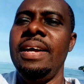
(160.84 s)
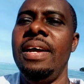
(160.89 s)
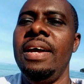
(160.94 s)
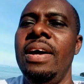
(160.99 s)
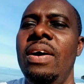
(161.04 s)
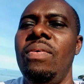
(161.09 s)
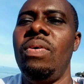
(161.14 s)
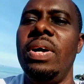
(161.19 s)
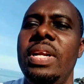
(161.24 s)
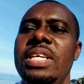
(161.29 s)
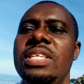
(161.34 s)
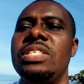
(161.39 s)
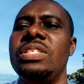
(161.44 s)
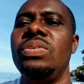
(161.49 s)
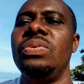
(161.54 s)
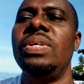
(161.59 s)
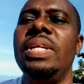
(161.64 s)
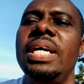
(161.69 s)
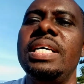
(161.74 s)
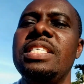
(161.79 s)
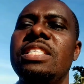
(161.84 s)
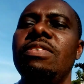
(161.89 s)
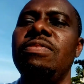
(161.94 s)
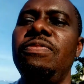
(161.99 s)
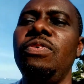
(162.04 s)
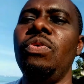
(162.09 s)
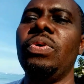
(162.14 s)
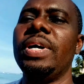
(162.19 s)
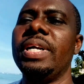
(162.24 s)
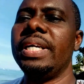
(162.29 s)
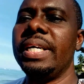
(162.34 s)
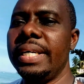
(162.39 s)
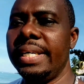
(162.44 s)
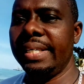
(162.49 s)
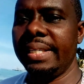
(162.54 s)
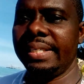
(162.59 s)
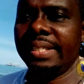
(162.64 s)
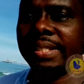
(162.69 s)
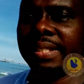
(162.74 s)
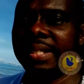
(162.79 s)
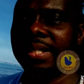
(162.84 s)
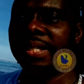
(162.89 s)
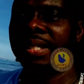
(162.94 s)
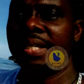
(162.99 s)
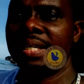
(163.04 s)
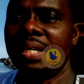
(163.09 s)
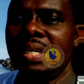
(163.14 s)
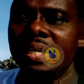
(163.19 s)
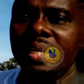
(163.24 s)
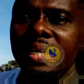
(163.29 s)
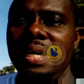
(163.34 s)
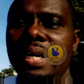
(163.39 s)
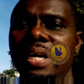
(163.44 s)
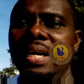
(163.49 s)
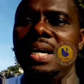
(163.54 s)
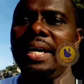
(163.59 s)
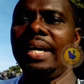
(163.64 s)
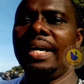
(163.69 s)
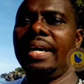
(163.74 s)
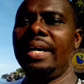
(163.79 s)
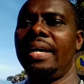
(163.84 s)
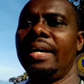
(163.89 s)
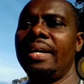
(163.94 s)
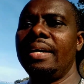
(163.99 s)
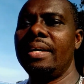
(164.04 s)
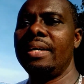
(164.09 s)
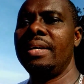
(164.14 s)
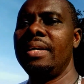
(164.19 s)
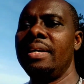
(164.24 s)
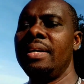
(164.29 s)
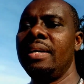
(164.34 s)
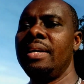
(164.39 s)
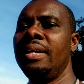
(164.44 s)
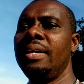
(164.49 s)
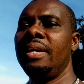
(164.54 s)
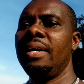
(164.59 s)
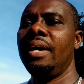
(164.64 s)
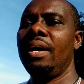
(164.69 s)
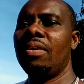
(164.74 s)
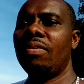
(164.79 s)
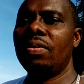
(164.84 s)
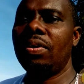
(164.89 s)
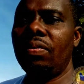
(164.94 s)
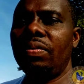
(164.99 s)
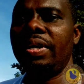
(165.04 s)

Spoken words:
what is known as the fort around